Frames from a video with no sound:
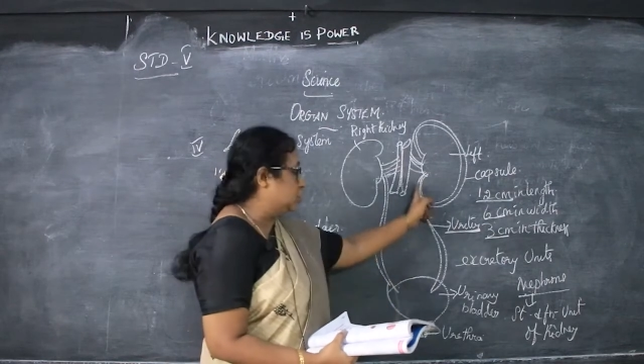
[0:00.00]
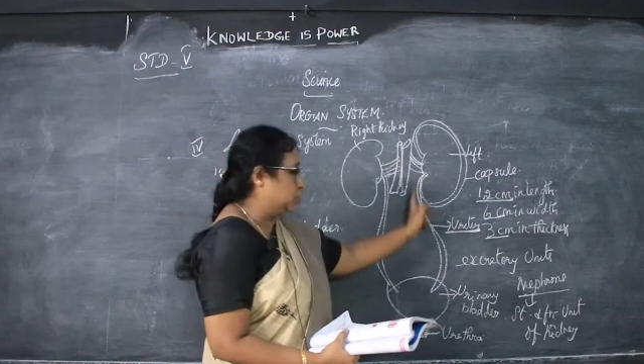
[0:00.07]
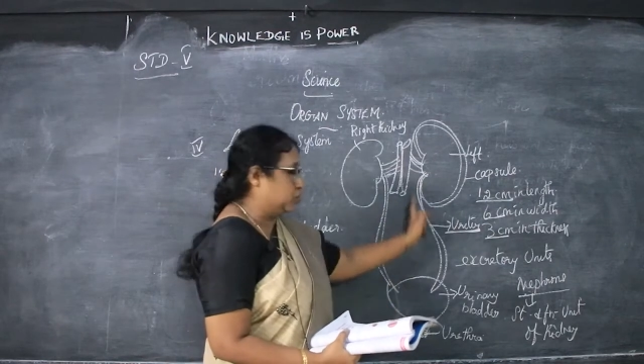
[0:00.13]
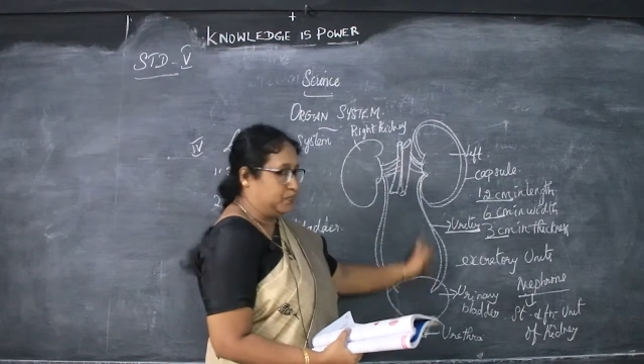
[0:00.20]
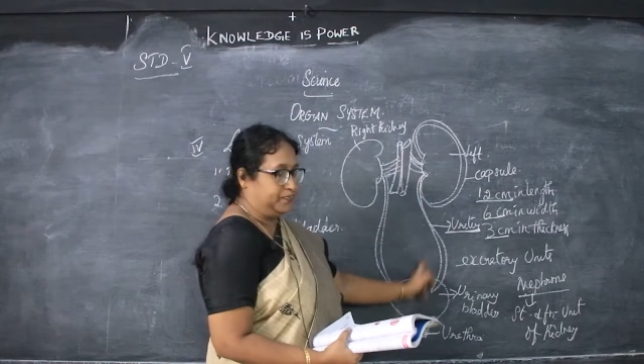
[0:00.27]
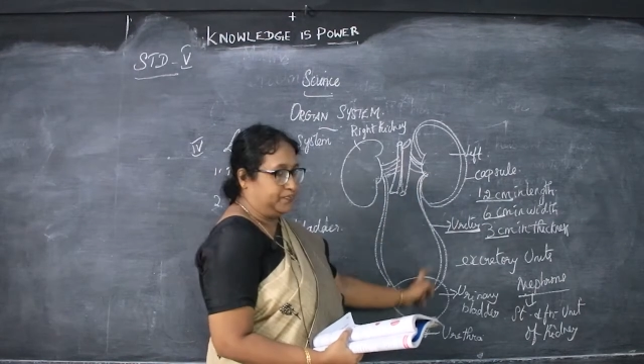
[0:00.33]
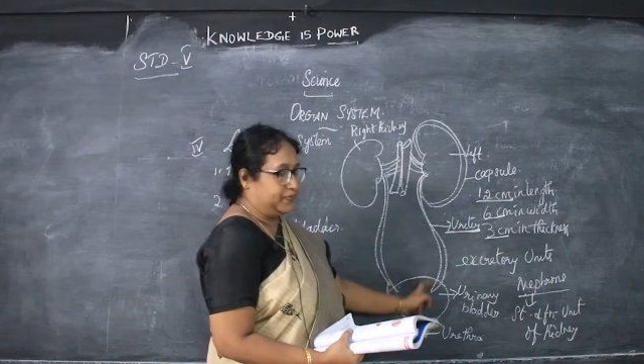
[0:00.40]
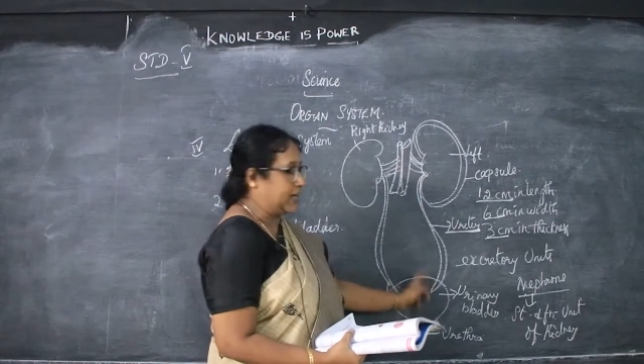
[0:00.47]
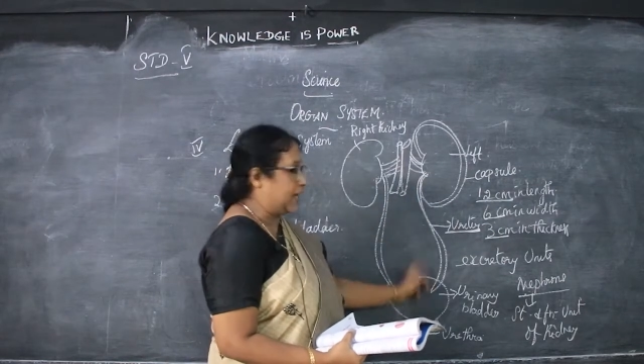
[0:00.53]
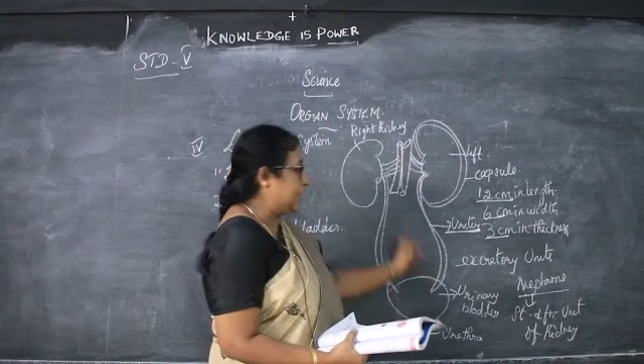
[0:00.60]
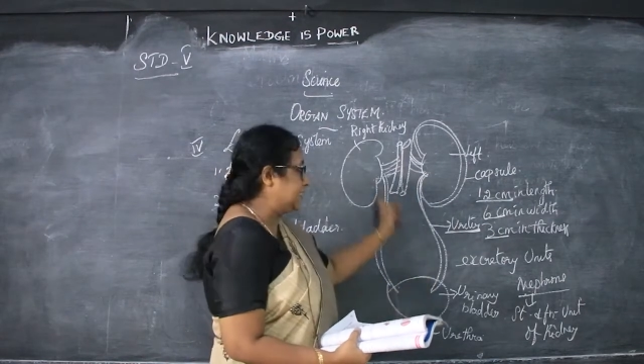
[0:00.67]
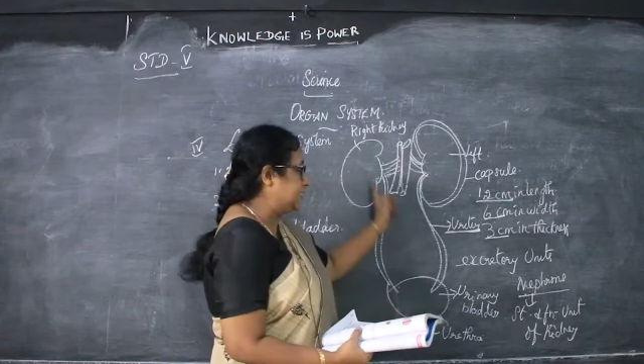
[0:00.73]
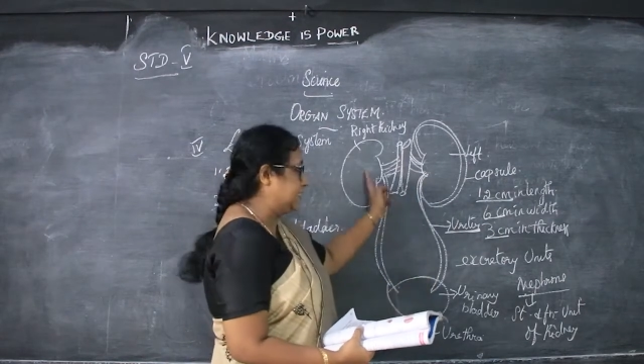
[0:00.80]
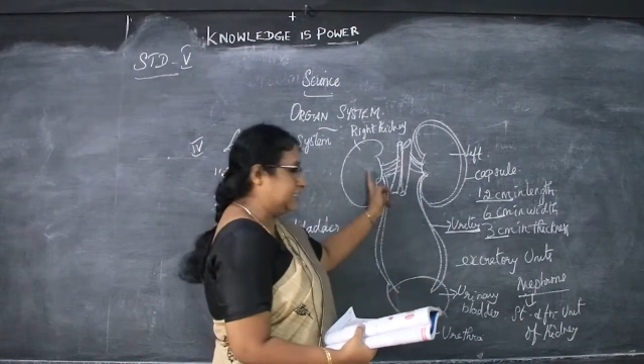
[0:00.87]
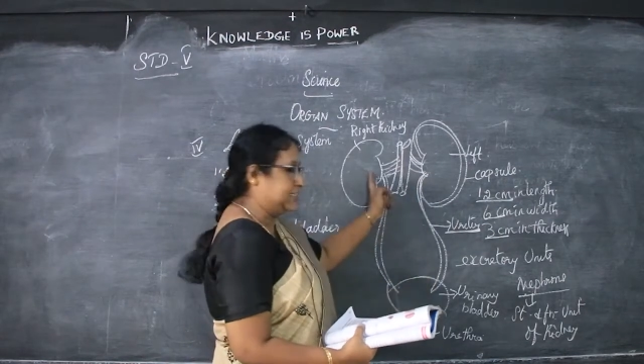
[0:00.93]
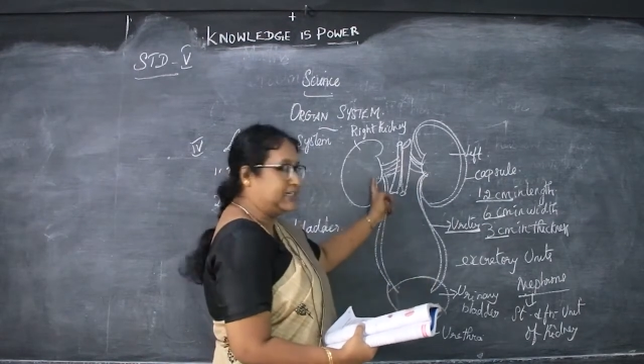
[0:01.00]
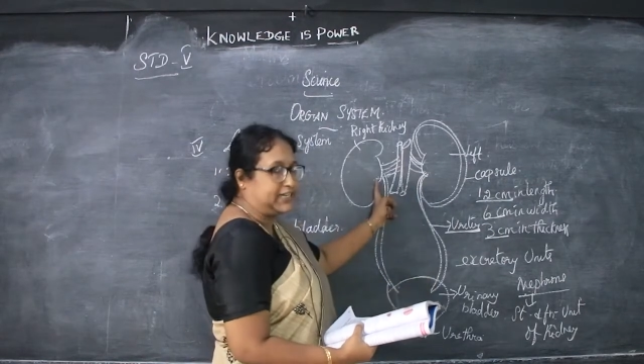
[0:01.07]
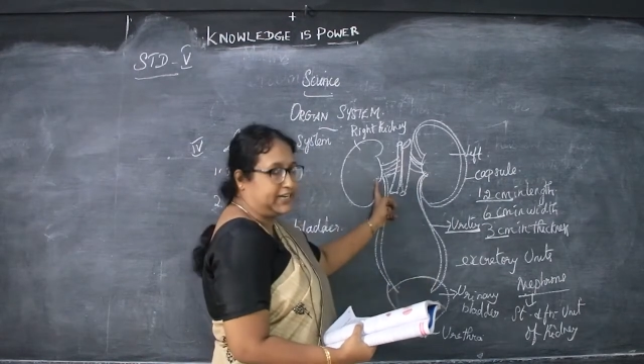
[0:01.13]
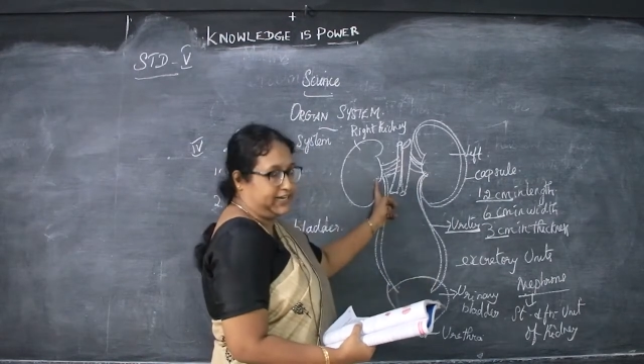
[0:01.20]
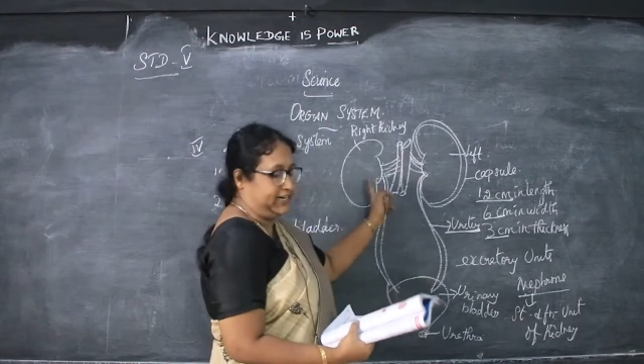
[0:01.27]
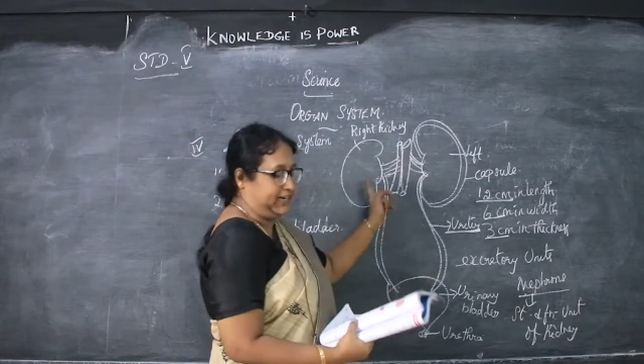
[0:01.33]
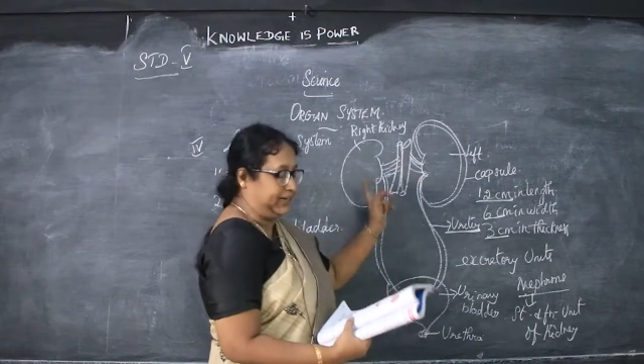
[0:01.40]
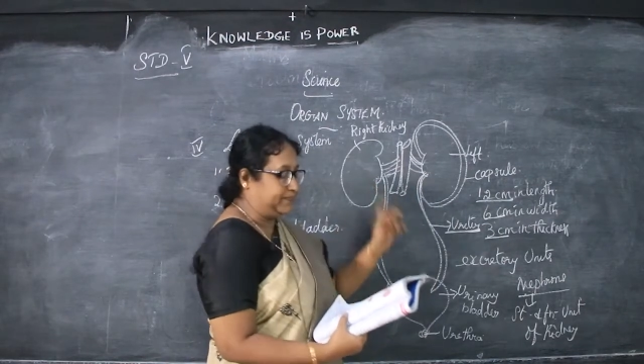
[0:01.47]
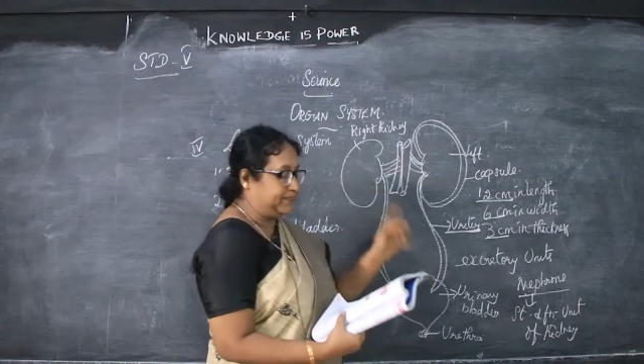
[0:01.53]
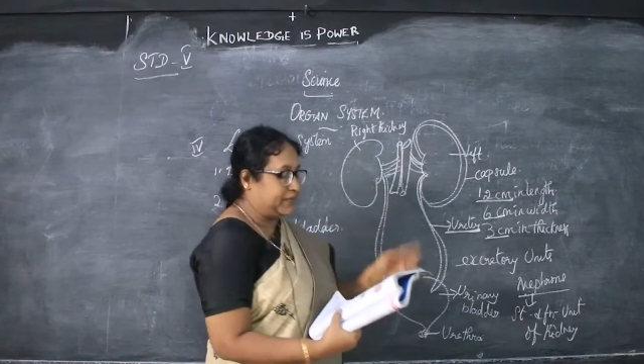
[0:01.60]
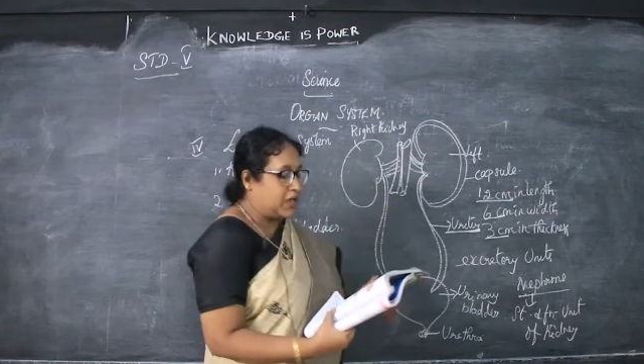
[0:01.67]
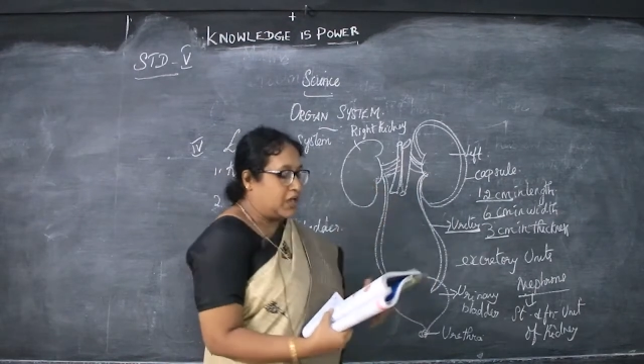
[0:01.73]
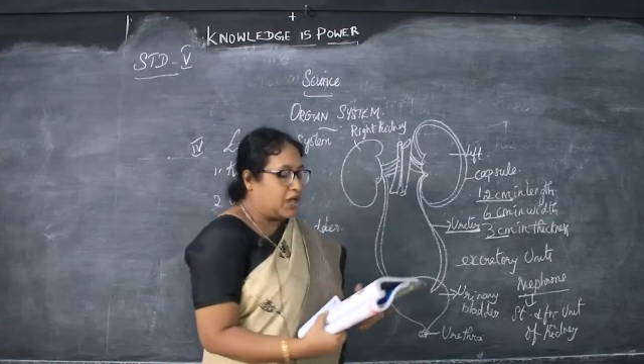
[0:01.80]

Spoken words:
Two, connecting the kidney.